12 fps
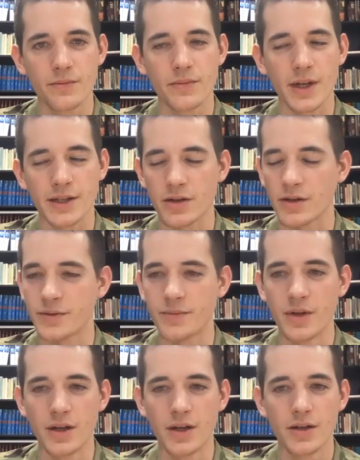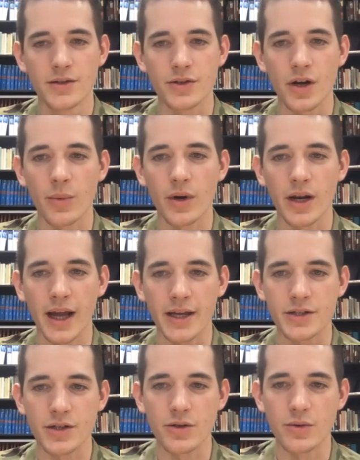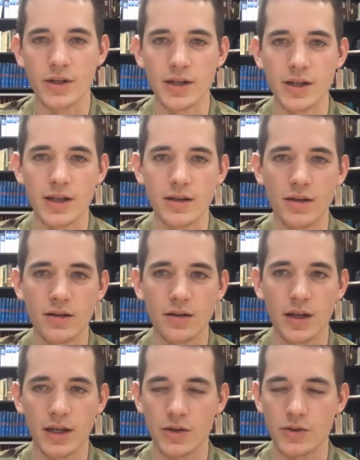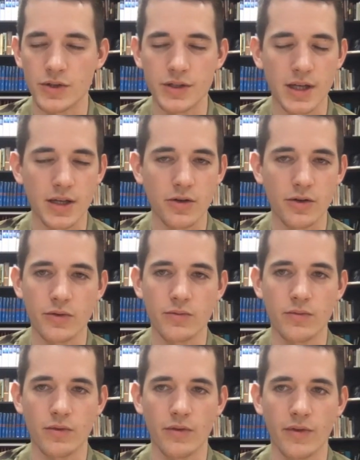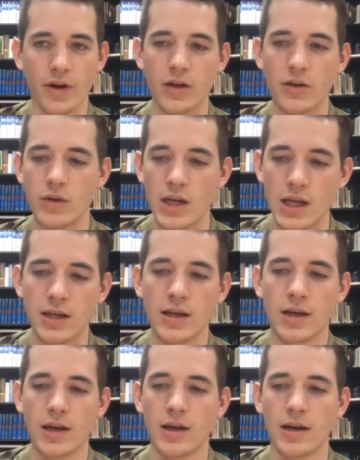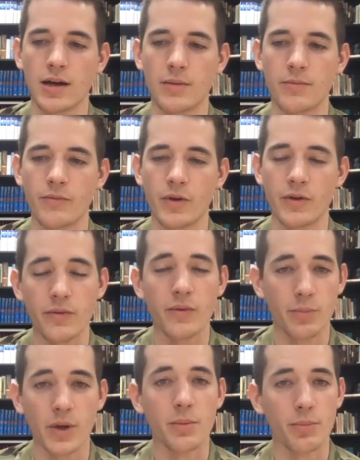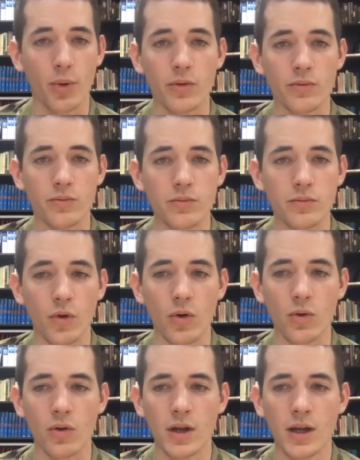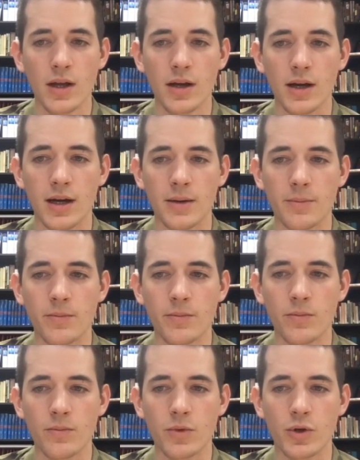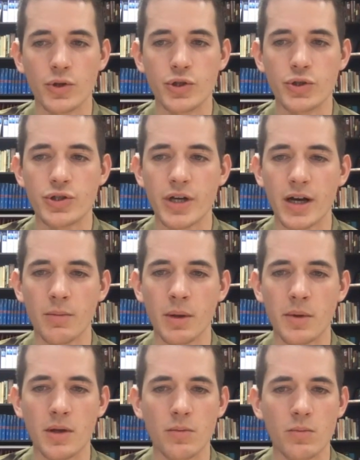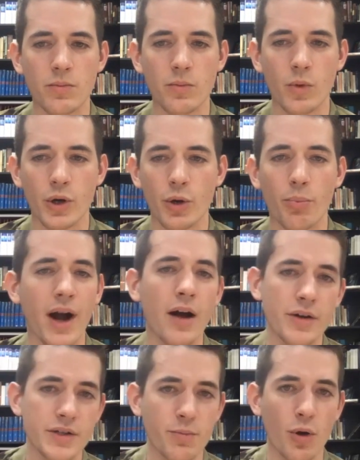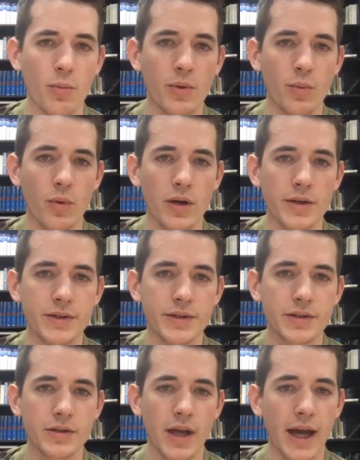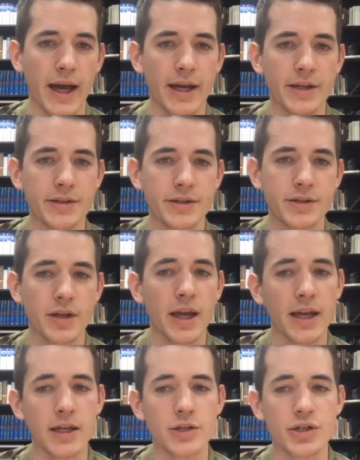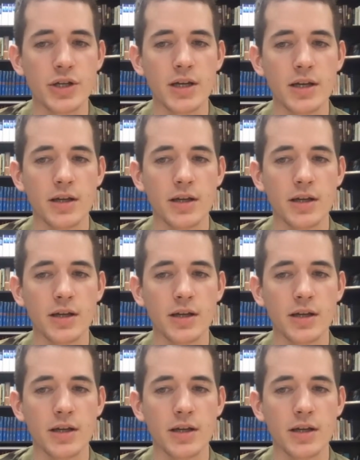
That's awesome. Sir, I wanted to ask you in like you just said, you're a very unique but important role. Um, could you share maybe what your proudest moment was as AG?